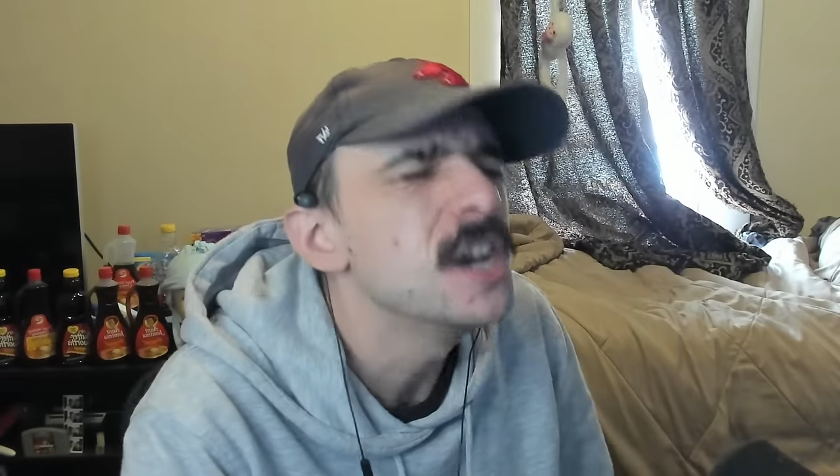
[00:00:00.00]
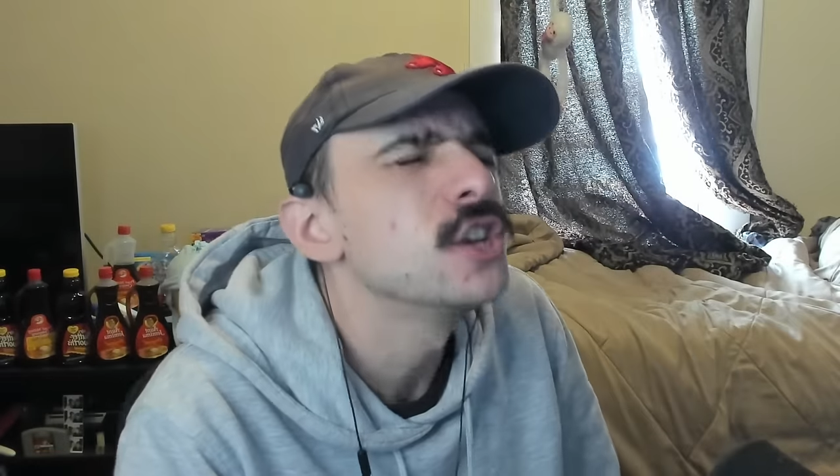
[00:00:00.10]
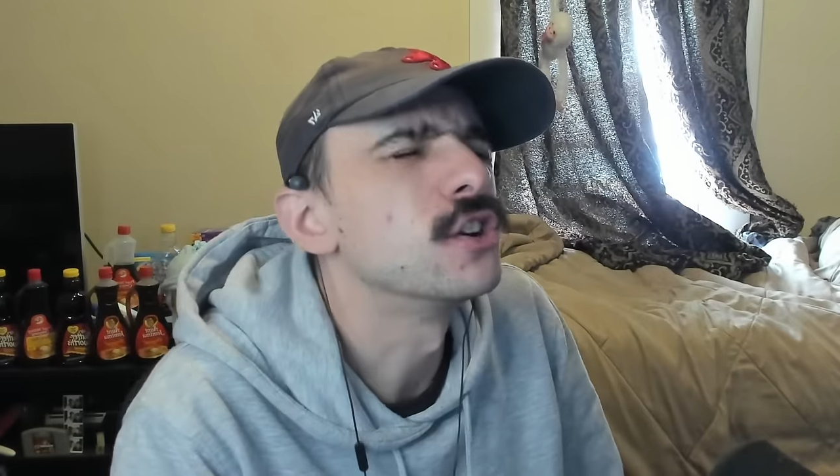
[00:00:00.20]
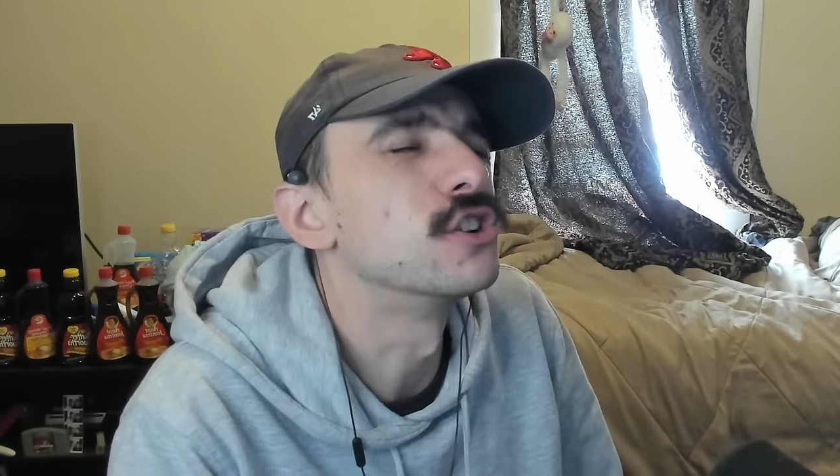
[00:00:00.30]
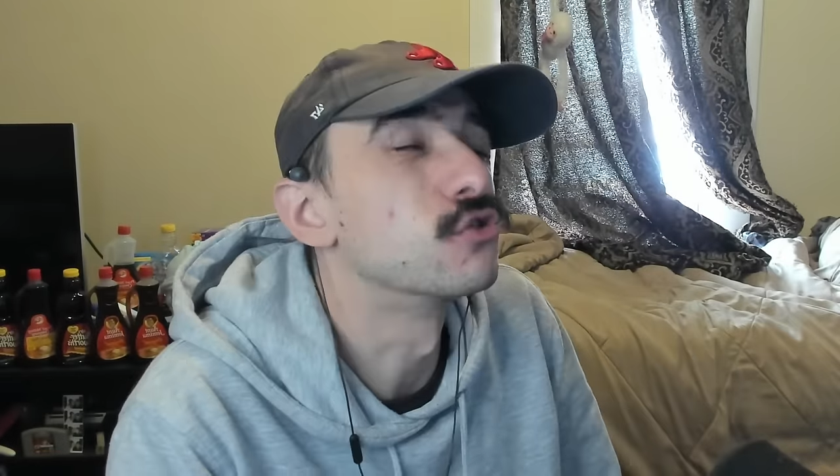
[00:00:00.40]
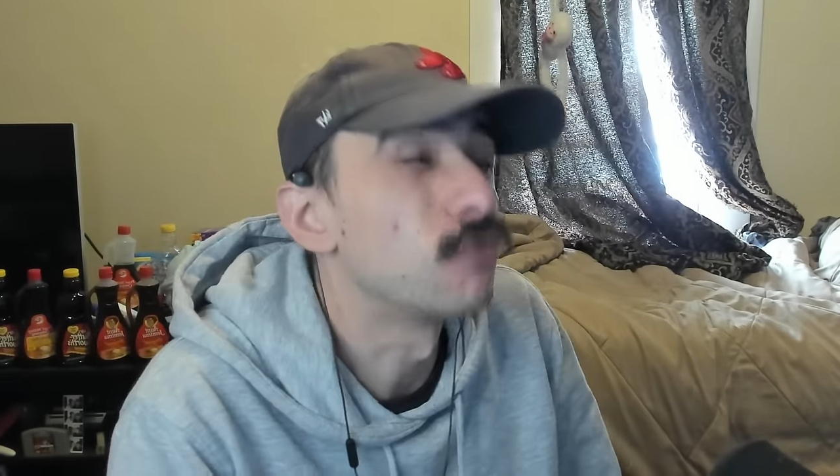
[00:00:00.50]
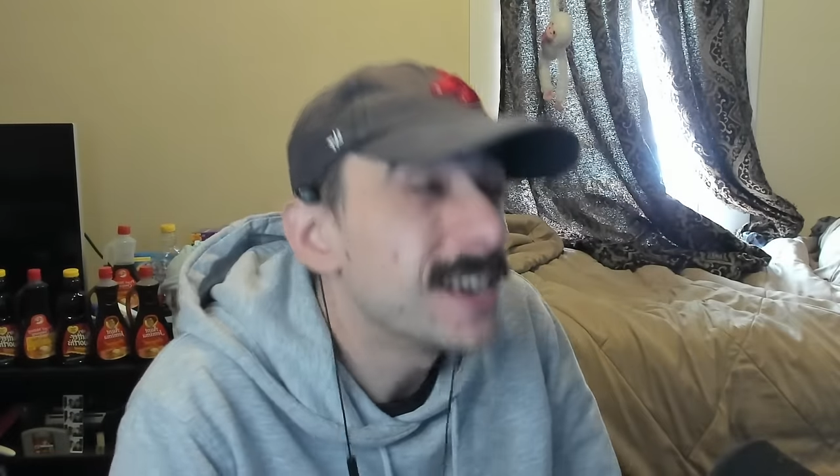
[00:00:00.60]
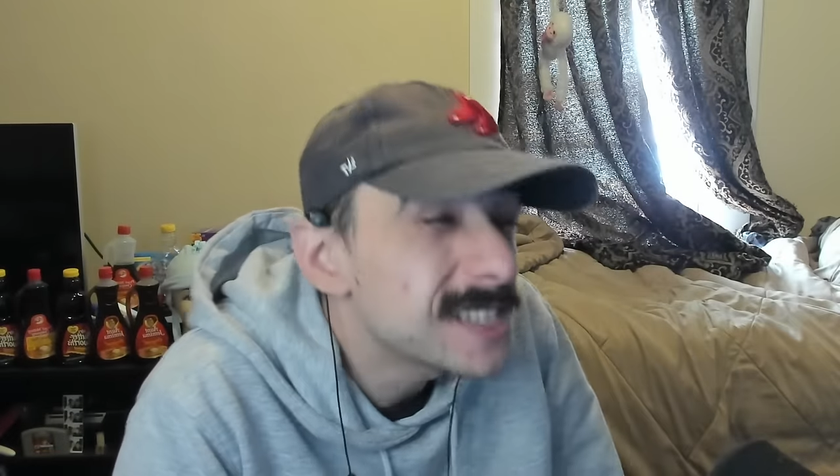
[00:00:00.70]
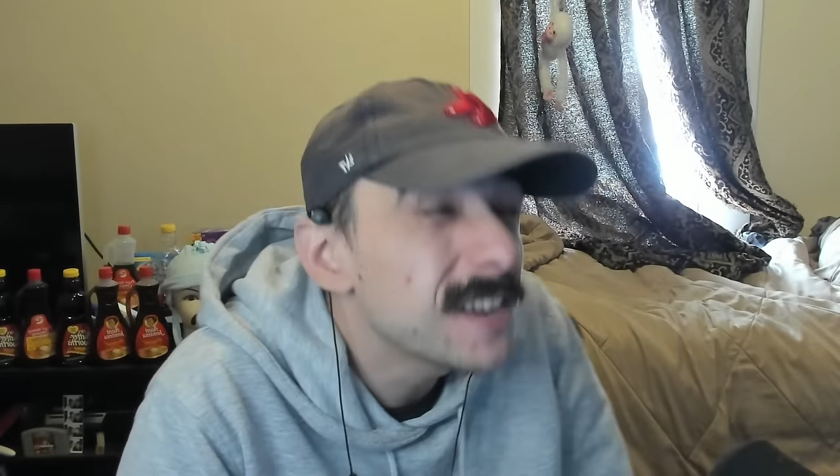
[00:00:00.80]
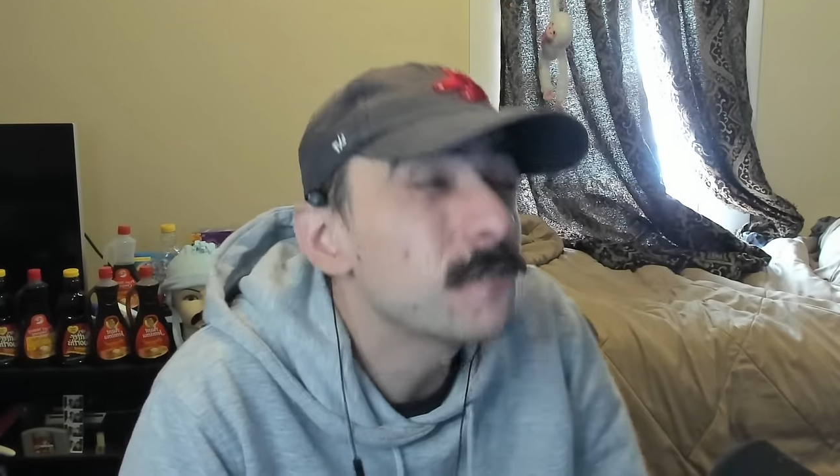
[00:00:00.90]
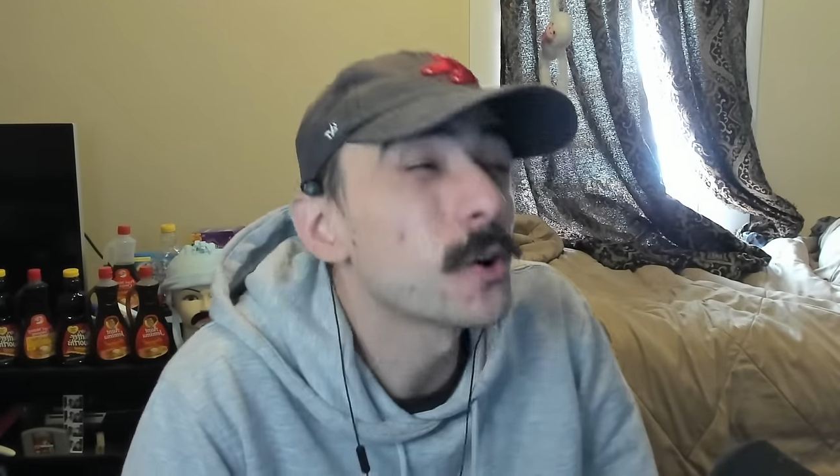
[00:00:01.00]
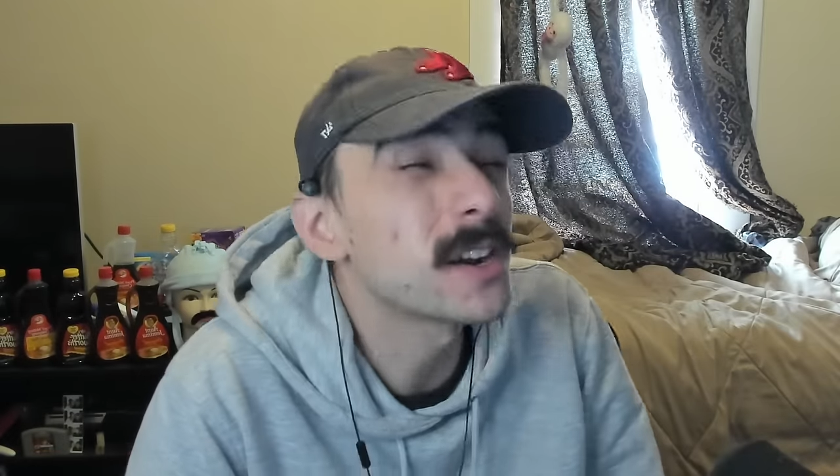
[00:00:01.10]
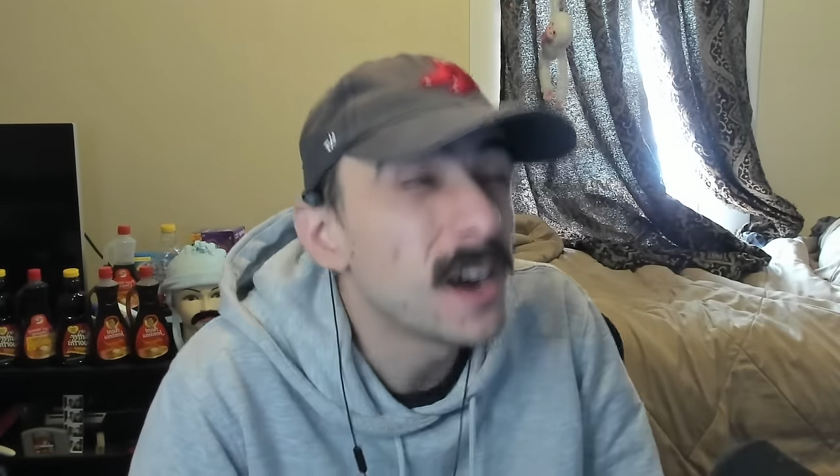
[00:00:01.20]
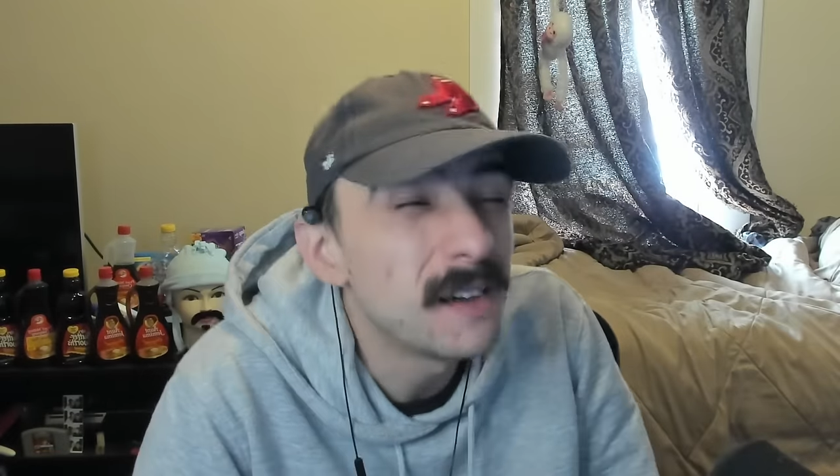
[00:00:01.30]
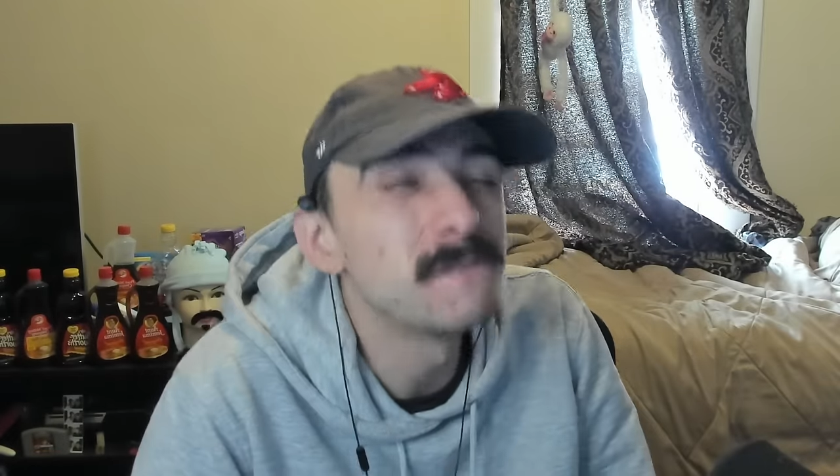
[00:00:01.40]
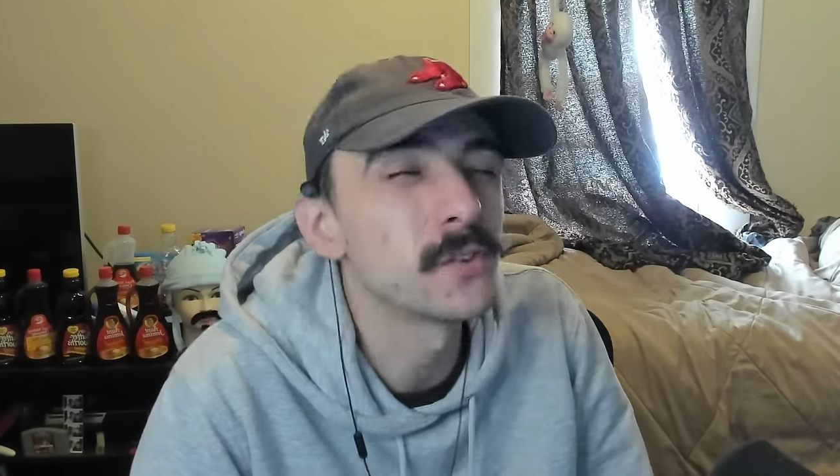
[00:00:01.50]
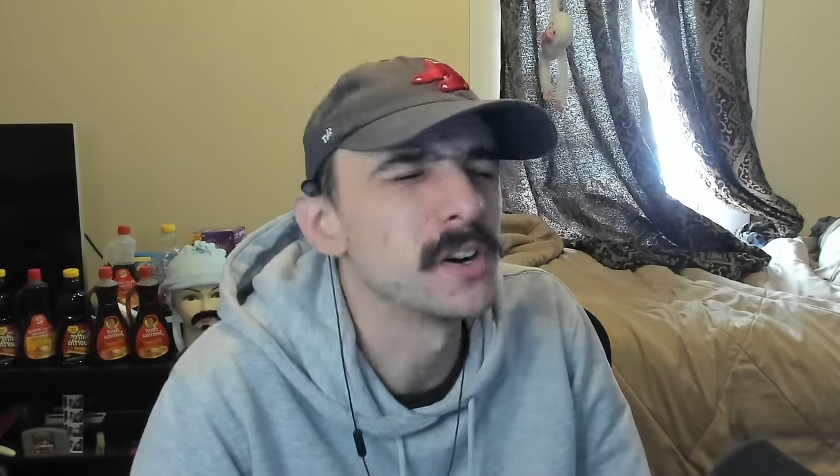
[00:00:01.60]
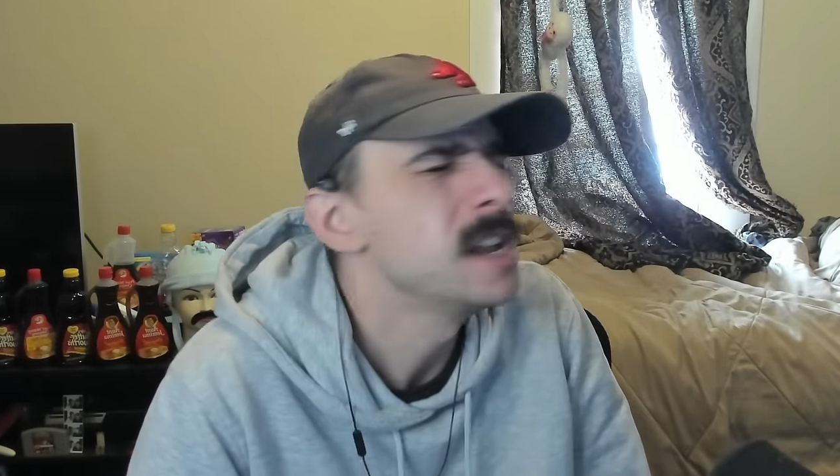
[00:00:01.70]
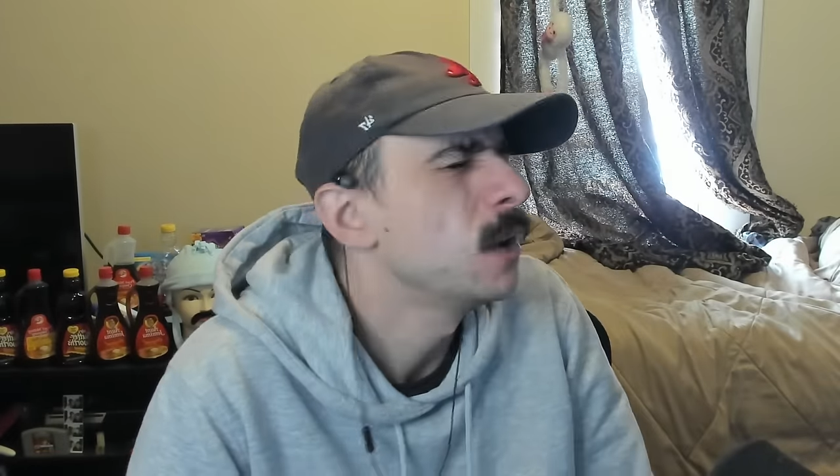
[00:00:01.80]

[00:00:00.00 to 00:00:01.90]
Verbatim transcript: you're dressing for comfort